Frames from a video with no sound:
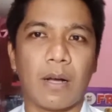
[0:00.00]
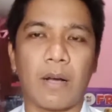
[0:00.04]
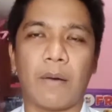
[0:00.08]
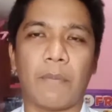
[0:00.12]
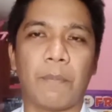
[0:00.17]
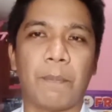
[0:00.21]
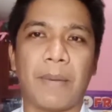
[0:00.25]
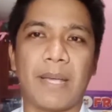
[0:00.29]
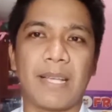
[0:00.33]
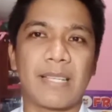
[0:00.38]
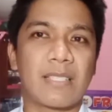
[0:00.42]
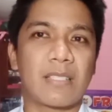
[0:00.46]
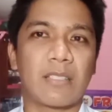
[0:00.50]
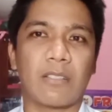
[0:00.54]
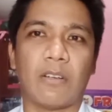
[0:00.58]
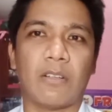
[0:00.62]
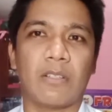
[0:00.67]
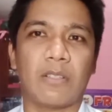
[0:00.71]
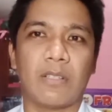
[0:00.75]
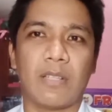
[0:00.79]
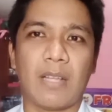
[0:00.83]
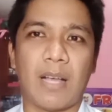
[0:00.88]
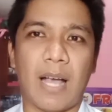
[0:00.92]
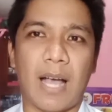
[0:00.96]
based
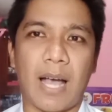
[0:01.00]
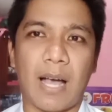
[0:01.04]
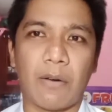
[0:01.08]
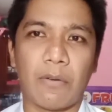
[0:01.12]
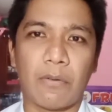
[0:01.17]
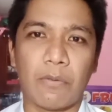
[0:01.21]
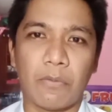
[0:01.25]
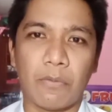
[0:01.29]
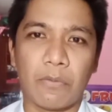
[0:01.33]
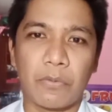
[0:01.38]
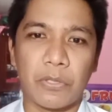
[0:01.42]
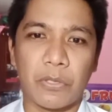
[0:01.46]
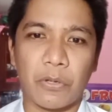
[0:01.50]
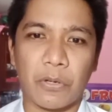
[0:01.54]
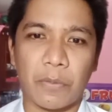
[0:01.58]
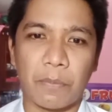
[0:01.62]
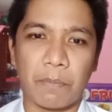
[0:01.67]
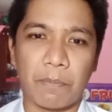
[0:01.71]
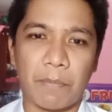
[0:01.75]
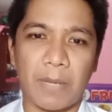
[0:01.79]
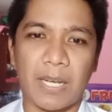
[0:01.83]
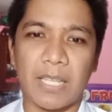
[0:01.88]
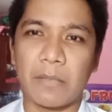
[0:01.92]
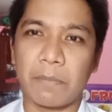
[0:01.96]
on how your
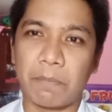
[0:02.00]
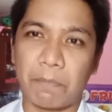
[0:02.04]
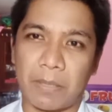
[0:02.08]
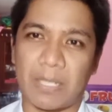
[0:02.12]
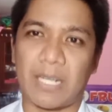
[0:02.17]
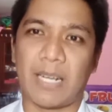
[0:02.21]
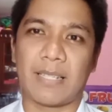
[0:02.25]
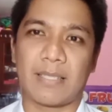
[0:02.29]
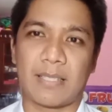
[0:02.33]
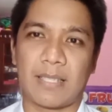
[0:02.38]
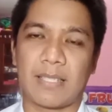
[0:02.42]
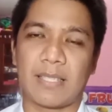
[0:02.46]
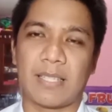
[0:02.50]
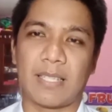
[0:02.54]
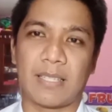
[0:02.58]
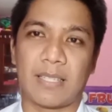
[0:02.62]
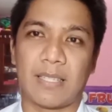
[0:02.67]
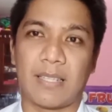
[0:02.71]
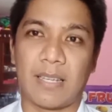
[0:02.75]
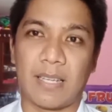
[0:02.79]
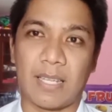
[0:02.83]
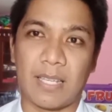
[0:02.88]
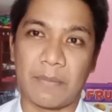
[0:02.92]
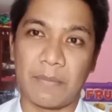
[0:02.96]
mind processes it
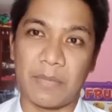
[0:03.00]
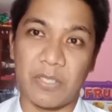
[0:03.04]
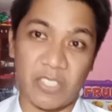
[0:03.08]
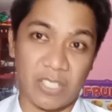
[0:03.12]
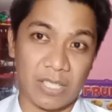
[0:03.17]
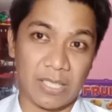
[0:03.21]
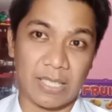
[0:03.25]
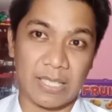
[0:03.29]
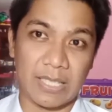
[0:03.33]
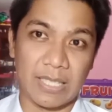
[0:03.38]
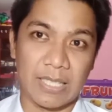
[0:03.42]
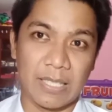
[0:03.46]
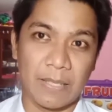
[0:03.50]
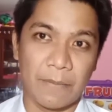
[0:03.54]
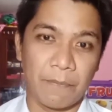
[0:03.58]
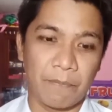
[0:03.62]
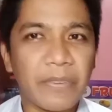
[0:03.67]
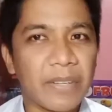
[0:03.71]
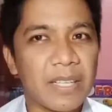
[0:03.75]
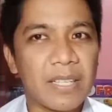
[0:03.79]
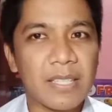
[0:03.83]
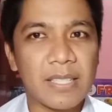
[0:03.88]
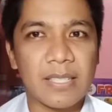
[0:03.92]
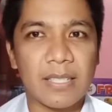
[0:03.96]
immediately.
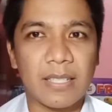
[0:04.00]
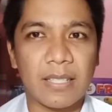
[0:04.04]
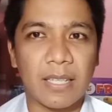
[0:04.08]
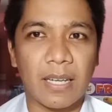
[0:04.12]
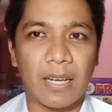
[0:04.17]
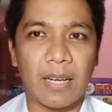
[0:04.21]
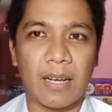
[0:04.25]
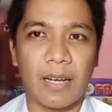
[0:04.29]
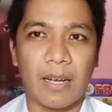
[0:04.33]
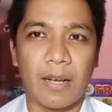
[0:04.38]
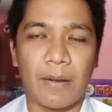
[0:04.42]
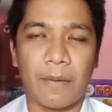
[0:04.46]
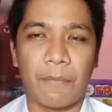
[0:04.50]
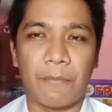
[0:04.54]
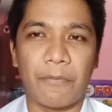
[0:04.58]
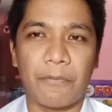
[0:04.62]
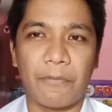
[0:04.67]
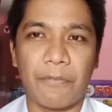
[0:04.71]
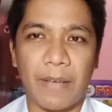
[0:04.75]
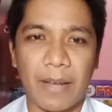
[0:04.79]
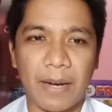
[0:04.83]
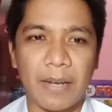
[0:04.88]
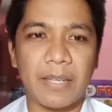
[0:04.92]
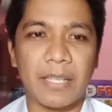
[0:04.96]
First,
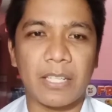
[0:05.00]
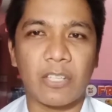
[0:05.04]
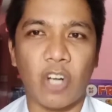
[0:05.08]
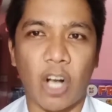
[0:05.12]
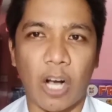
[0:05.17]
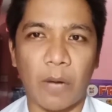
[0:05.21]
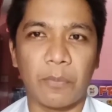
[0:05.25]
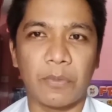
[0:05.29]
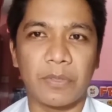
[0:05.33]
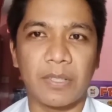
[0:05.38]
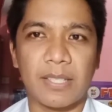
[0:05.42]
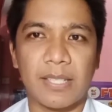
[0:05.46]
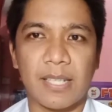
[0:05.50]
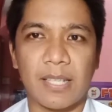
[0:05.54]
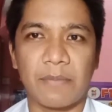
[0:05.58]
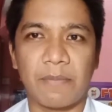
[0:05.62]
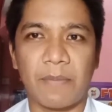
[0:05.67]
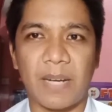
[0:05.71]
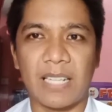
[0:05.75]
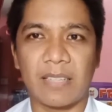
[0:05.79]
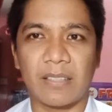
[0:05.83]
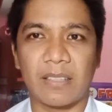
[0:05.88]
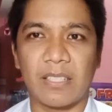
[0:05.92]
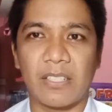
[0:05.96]
very common
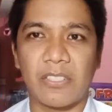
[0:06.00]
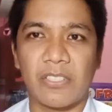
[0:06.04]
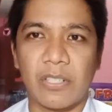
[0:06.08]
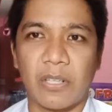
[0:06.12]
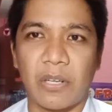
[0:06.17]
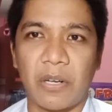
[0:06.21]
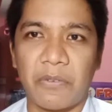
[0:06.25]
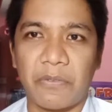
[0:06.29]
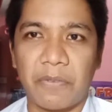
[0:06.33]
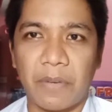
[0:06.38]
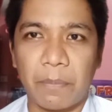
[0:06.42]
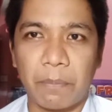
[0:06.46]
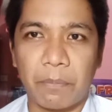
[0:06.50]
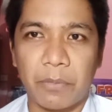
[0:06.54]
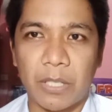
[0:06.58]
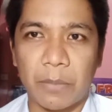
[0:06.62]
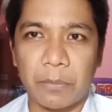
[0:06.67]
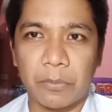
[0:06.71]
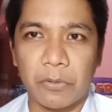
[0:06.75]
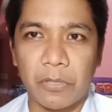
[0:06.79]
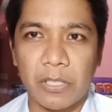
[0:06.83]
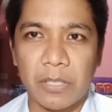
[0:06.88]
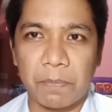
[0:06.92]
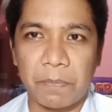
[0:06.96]
disadvantage of
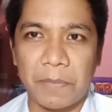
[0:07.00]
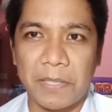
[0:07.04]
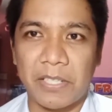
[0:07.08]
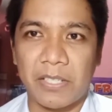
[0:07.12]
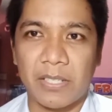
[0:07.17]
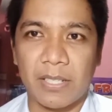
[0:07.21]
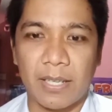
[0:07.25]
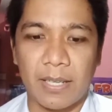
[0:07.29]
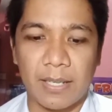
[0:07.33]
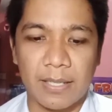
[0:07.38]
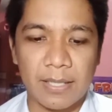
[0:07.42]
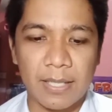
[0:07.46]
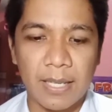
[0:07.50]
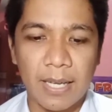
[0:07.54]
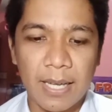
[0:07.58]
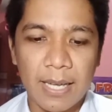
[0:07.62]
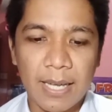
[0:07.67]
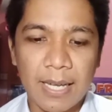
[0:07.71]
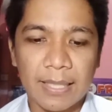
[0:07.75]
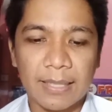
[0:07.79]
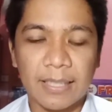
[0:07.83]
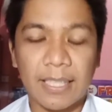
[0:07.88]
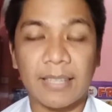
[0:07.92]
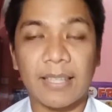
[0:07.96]
impromptu speech is
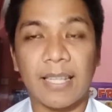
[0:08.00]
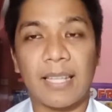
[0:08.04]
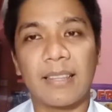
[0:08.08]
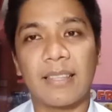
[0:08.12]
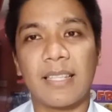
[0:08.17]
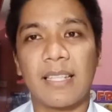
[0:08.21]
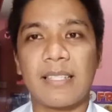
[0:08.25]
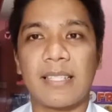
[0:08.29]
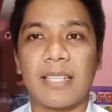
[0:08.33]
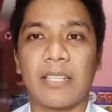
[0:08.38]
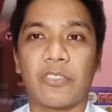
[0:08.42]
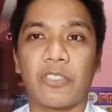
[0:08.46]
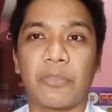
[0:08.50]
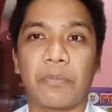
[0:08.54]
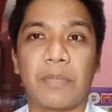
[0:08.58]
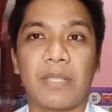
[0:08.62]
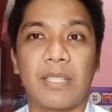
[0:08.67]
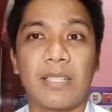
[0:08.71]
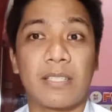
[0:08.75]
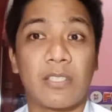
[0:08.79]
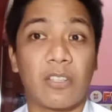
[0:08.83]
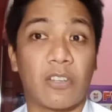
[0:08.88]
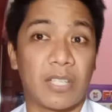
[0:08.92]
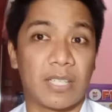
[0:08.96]
the tendency to be
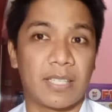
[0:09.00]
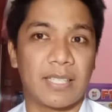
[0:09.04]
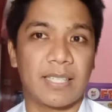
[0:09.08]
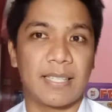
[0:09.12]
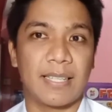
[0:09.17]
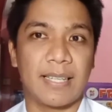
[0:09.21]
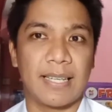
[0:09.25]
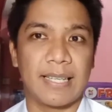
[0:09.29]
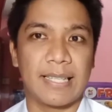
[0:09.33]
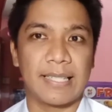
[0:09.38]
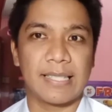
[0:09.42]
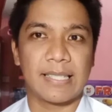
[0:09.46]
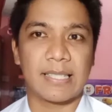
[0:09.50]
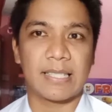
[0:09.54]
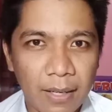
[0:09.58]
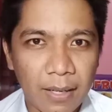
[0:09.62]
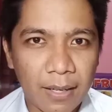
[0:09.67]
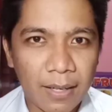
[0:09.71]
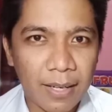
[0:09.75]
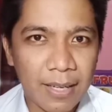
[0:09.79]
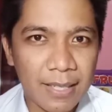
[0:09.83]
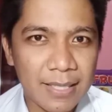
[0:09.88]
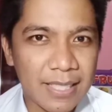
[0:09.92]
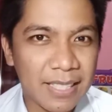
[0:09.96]
disorganized.
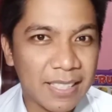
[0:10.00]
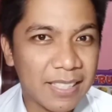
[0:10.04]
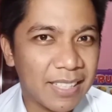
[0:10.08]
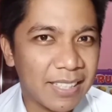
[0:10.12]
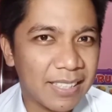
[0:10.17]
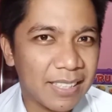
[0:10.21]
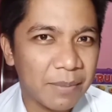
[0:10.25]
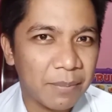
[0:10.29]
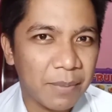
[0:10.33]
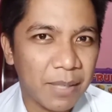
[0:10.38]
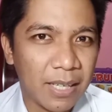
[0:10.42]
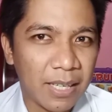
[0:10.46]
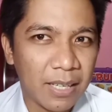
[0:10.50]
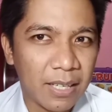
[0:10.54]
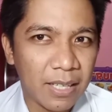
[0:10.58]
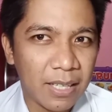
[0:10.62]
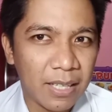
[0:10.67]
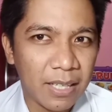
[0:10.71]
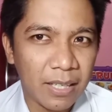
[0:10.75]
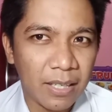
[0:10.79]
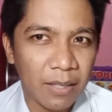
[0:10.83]
Kasi nga, di ba,